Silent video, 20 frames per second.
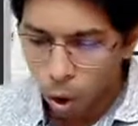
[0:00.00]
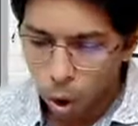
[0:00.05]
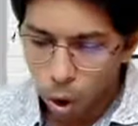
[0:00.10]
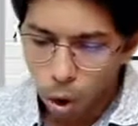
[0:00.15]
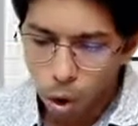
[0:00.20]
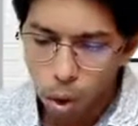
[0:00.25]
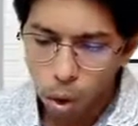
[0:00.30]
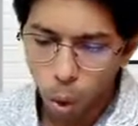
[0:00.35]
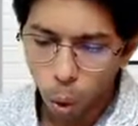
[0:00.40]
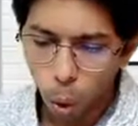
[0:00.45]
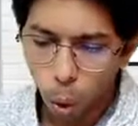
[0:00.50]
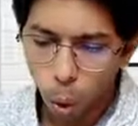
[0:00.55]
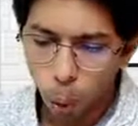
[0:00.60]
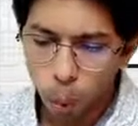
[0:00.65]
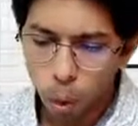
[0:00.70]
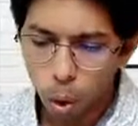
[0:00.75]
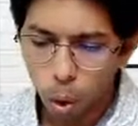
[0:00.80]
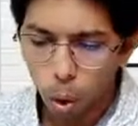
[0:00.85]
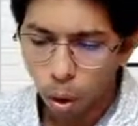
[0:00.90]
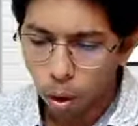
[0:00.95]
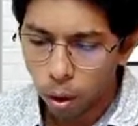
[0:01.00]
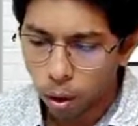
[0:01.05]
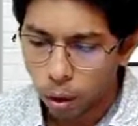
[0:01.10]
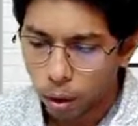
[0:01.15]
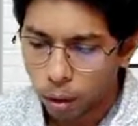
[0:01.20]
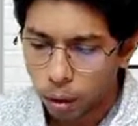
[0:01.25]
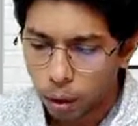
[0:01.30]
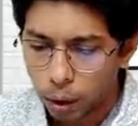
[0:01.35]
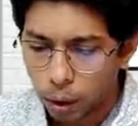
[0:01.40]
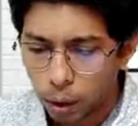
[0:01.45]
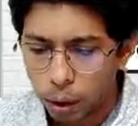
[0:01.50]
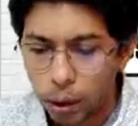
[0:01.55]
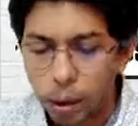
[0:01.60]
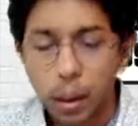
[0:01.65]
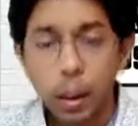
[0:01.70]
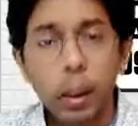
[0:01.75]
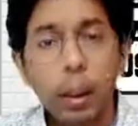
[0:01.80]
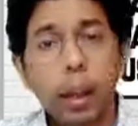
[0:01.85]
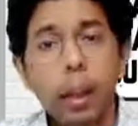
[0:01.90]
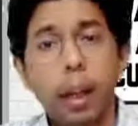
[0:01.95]
So overall
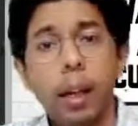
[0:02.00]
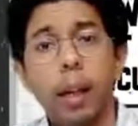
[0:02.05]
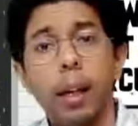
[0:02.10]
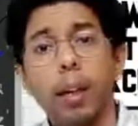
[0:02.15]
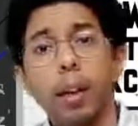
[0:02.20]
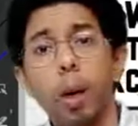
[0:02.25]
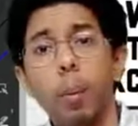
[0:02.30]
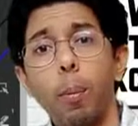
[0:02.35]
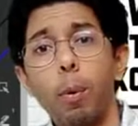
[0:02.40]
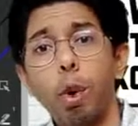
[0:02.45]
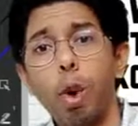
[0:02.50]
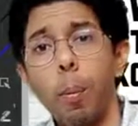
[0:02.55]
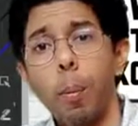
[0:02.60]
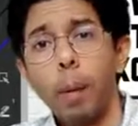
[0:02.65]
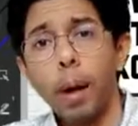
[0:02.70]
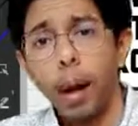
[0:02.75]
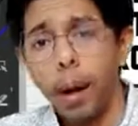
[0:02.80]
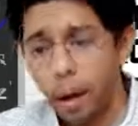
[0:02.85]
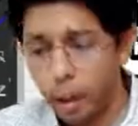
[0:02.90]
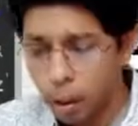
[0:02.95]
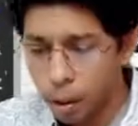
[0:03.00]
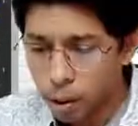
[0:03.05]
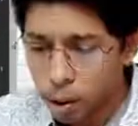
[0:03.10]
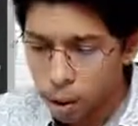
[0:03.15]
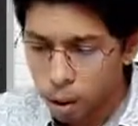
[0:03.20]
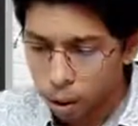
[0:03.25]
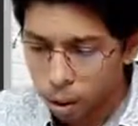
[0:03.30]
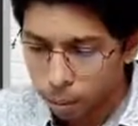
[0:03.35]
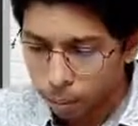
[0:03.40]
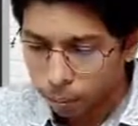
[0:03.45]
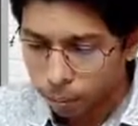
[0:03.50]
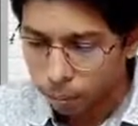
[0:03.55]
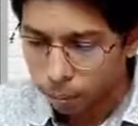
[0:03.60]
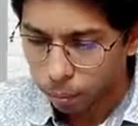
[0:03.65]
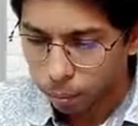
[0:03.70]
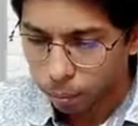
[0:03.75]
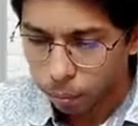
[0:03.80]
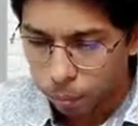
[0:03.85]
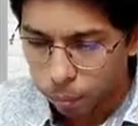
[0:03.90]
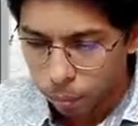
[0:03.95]
the proprietor's
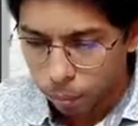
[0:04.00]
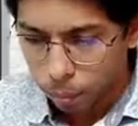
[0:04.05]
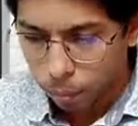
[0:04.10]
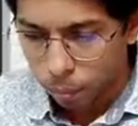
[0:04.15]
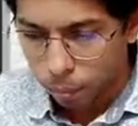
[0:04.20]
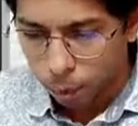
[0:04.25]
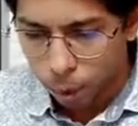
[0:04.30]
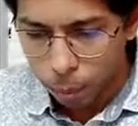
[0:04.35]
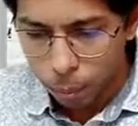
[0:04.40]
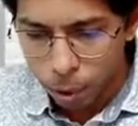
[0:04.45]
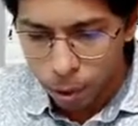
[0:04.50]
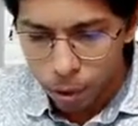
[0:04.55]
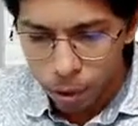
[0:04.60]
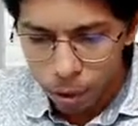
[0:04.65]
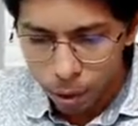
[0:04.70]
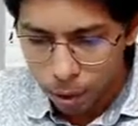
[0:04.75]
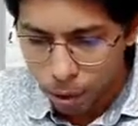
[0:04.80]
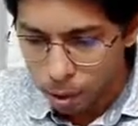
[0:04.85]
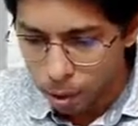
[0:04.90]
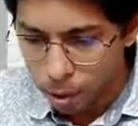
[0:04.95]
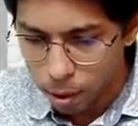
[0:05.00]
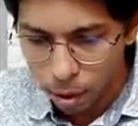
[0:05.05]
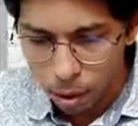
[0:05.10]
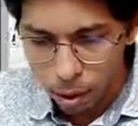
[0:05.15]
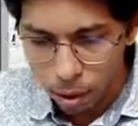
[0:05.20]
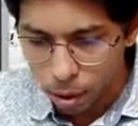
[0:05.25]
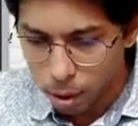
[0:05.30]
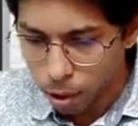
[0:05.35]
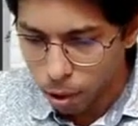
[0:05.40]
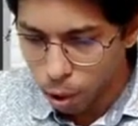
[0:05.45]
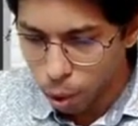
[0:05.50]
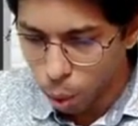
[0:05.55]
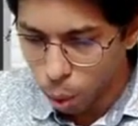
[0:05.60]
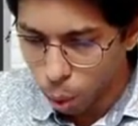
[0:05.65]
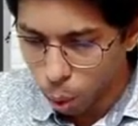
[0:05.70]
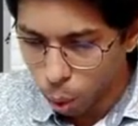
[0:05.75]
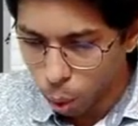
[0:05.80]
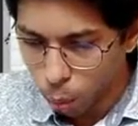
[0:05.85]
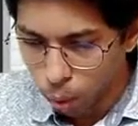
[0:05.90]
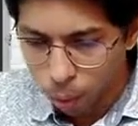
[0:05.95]
business is took
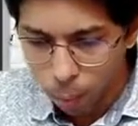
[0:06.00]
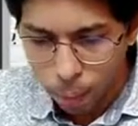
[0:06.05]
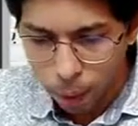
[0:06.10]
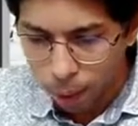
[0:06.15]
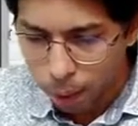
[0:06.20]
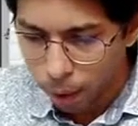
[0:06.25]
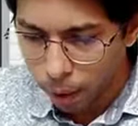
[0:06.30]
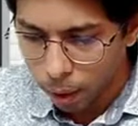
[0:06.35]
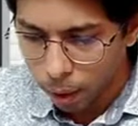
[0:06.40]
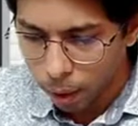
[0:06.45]
over by